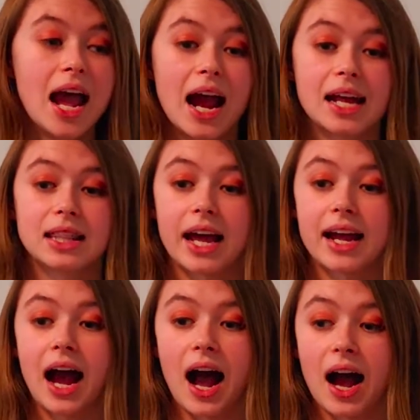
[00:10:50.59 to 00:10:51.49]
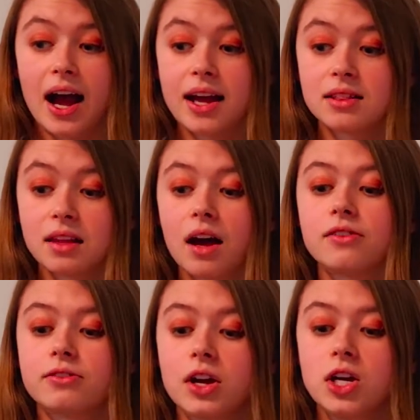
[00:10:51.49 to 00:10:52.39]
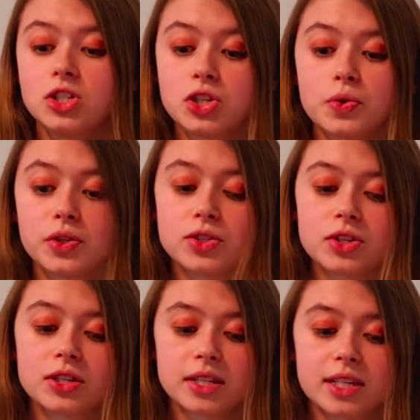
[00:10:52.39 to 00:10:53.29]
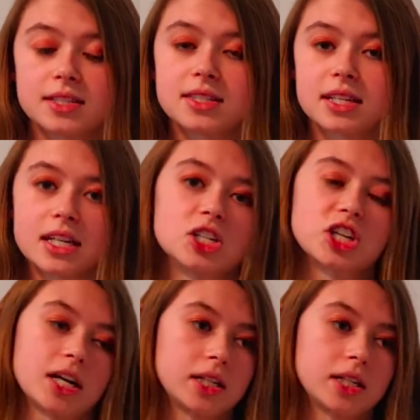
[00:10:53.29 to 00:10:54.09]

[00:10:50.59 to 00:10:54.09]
And like, I love doing certain things in Czech.